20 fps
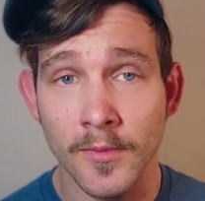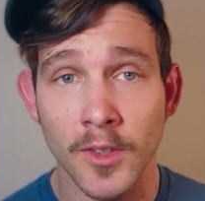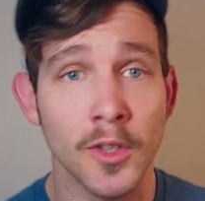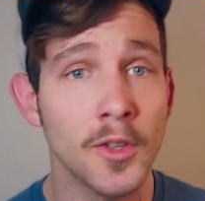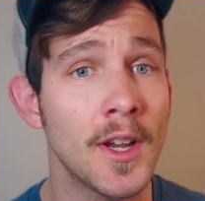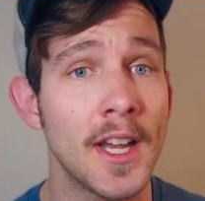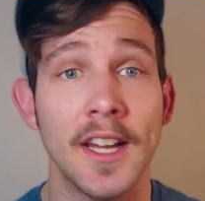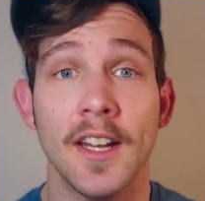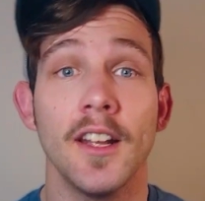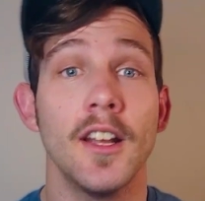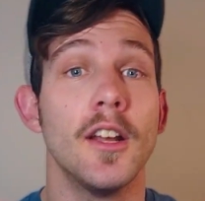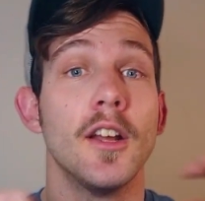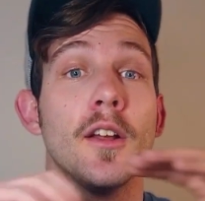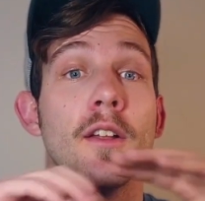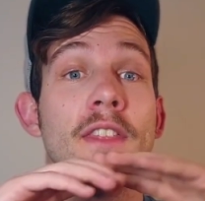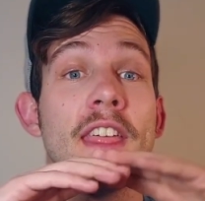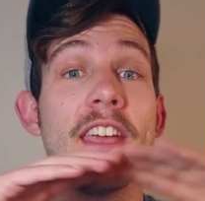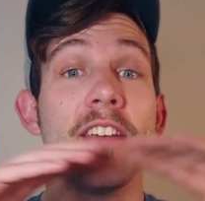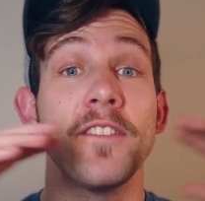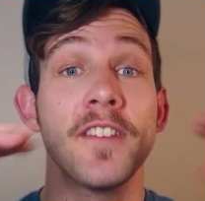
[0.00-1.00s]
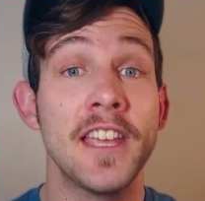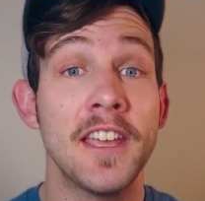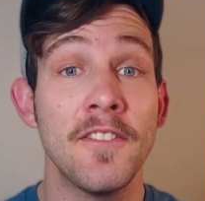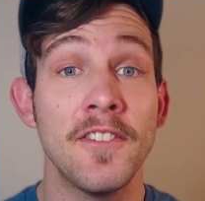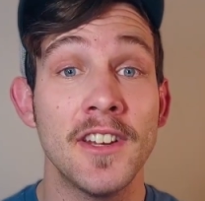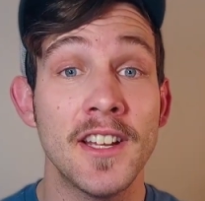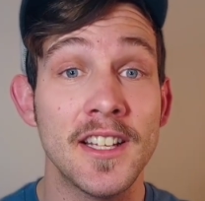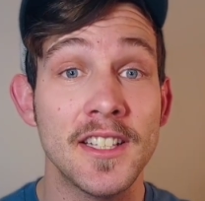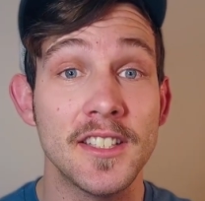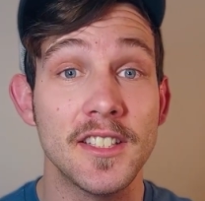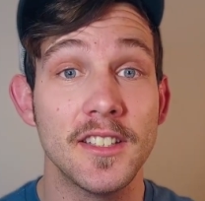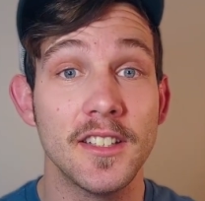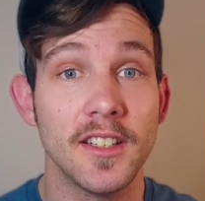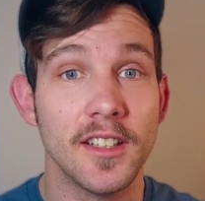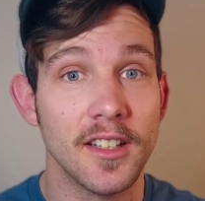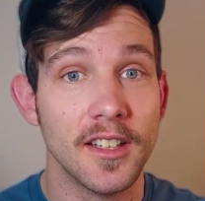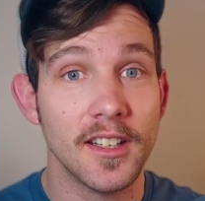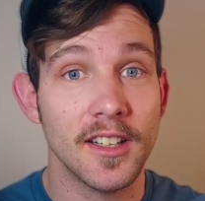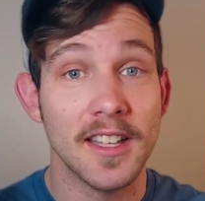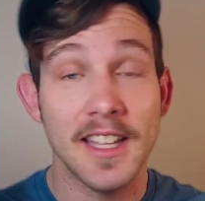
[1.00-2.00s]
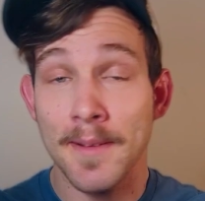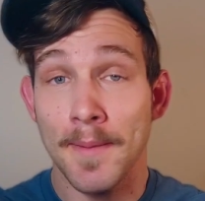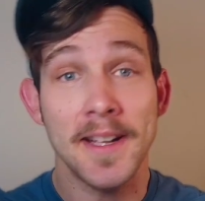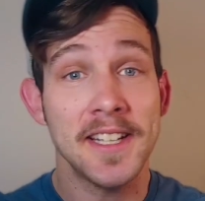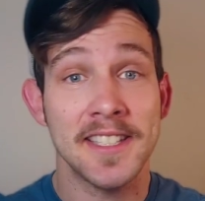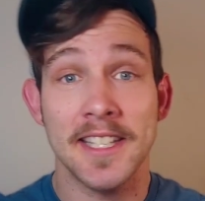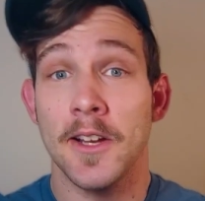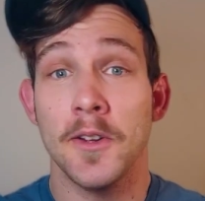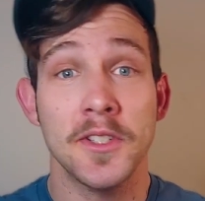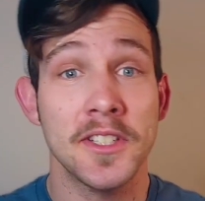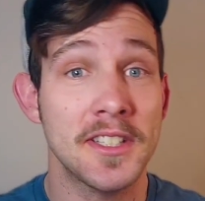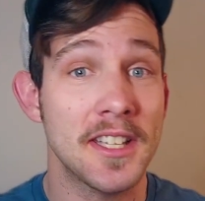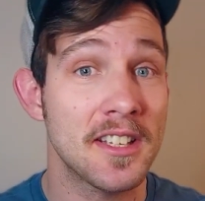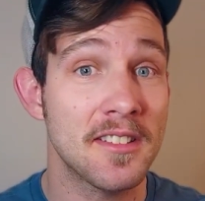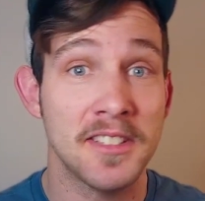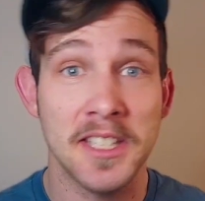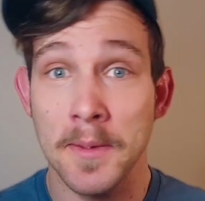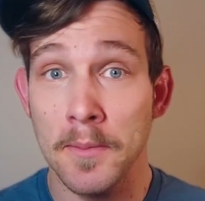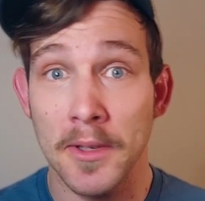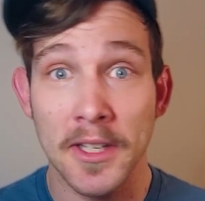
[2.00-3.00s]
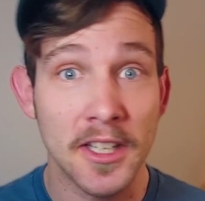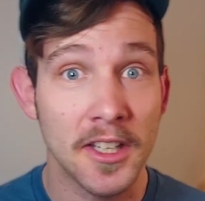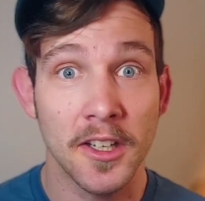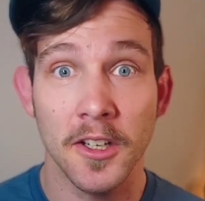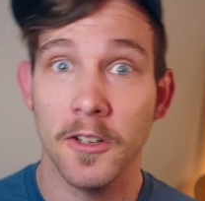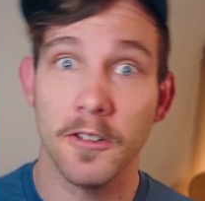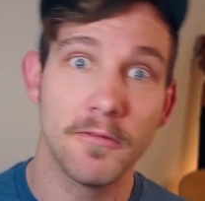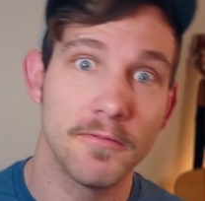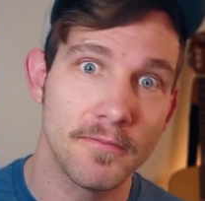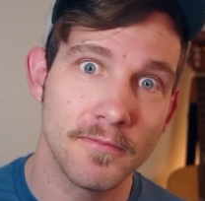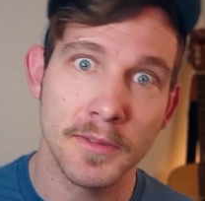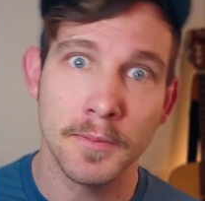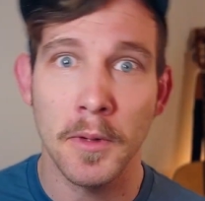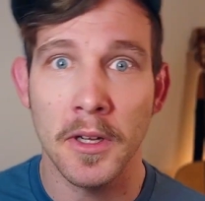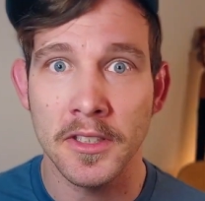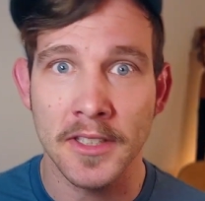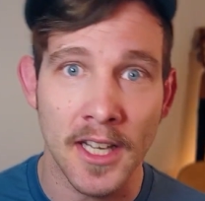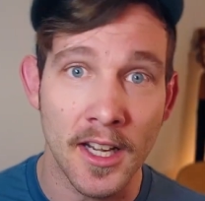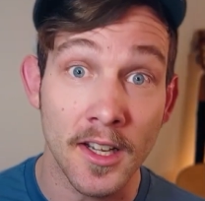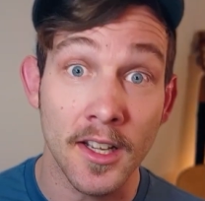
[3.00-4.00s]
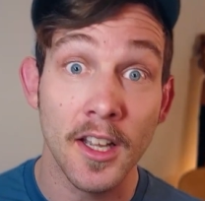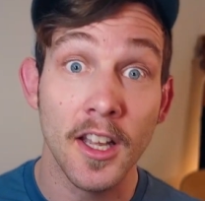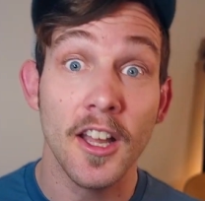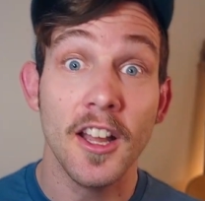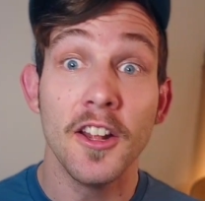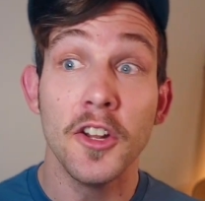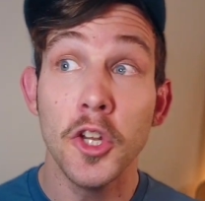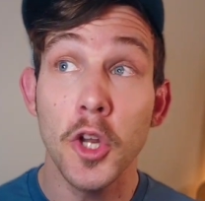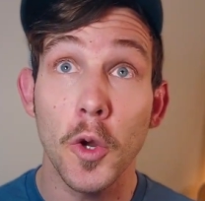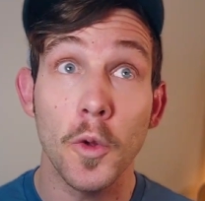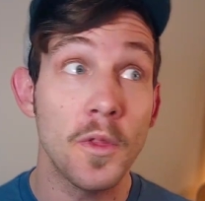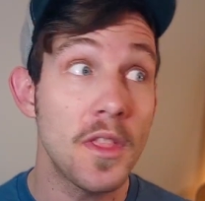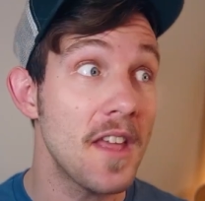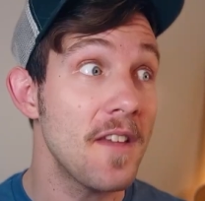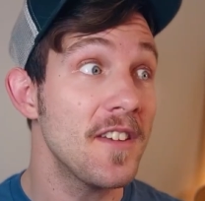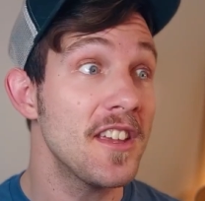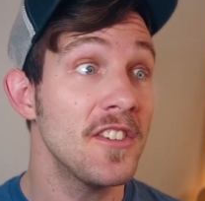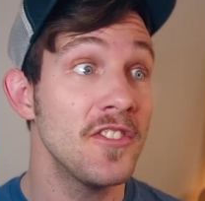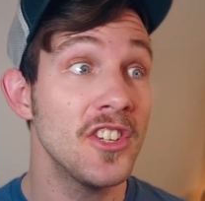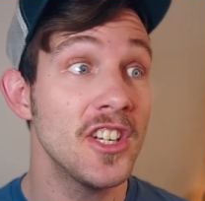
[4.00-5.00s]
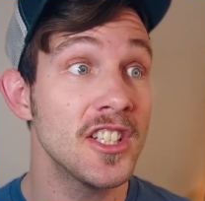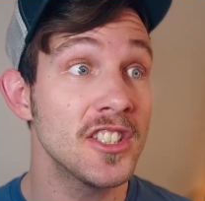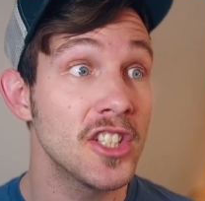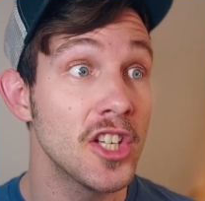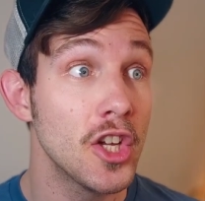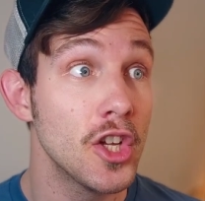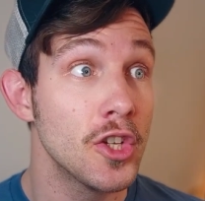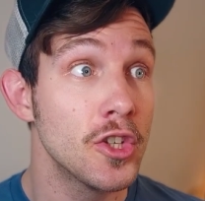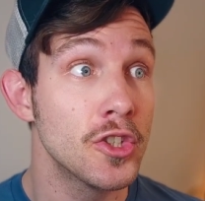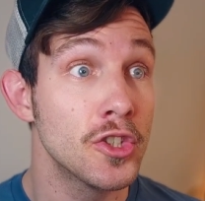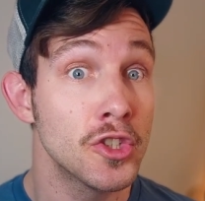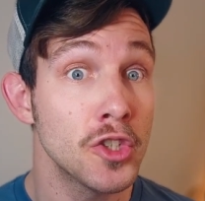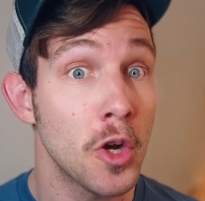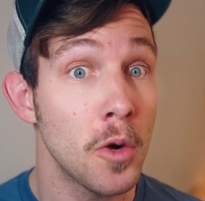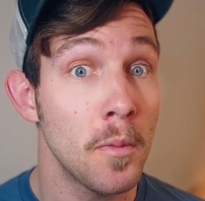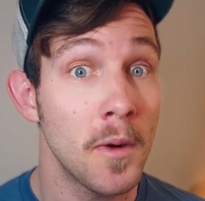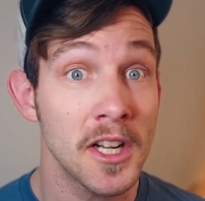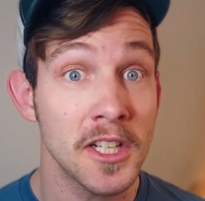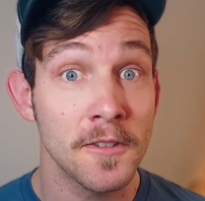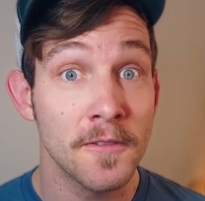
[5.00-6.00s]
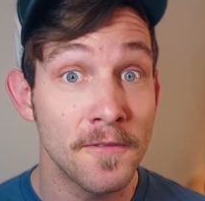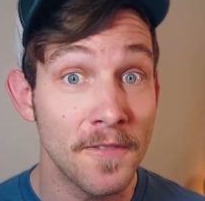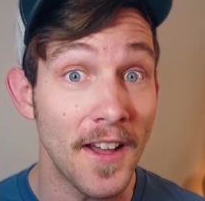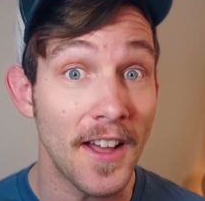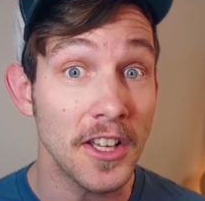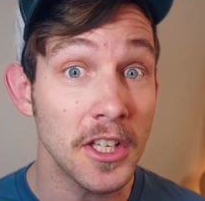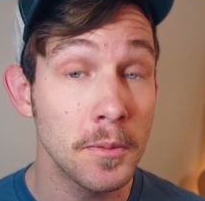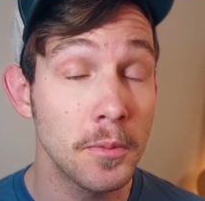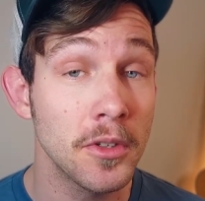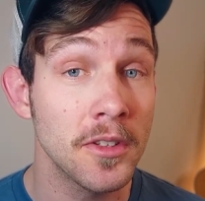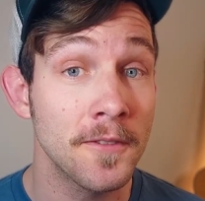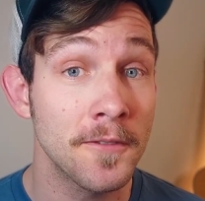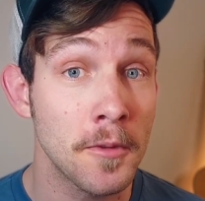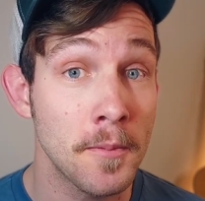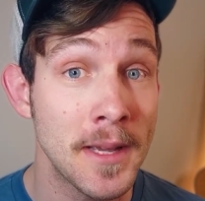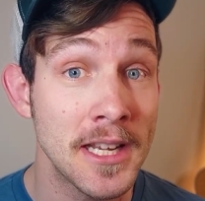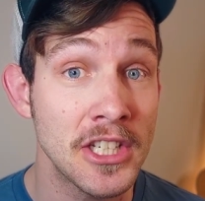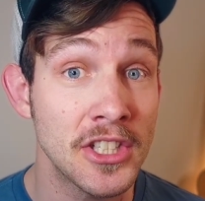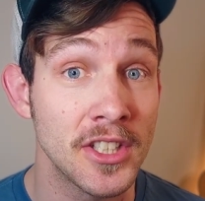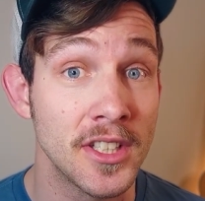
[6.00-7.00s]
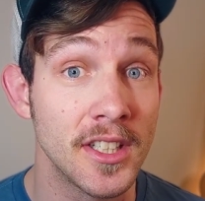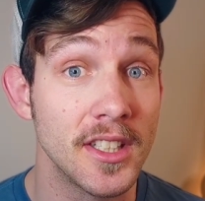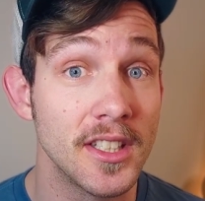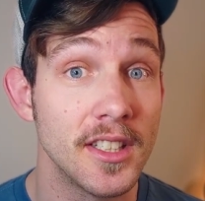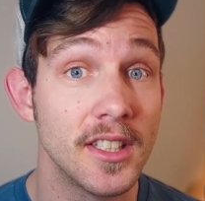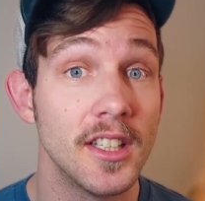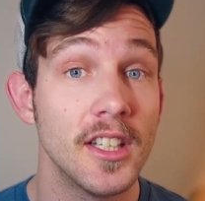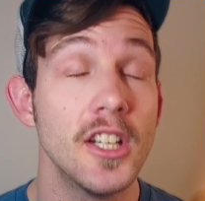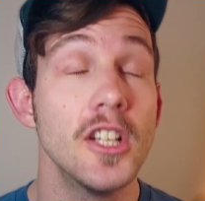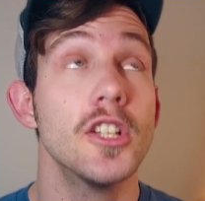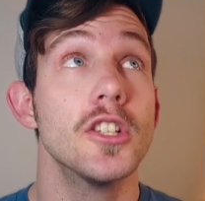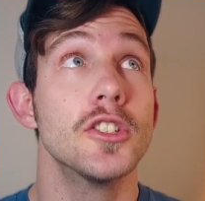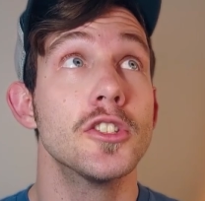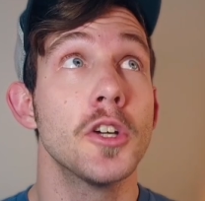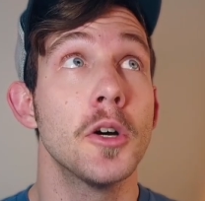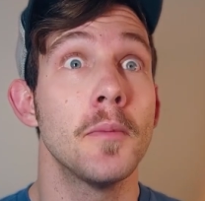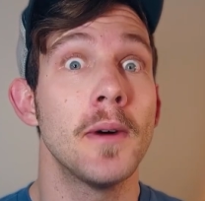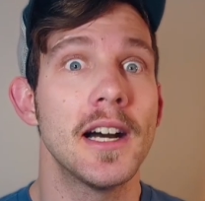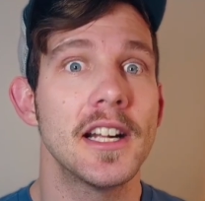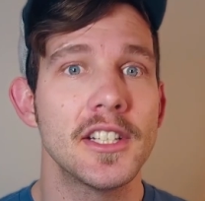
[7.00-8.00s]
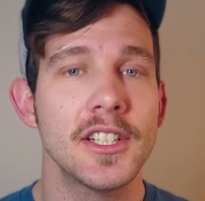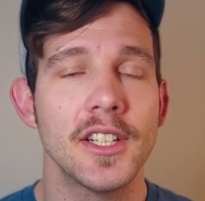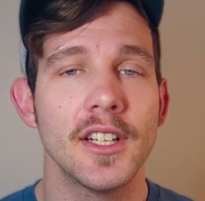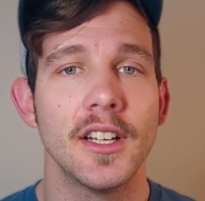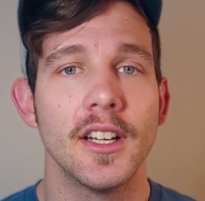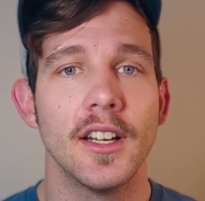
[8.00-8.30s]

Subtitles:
Great. They've given us, it might sound just like simple, like, oh, small talk. No, they've given us so much valuable information. So much.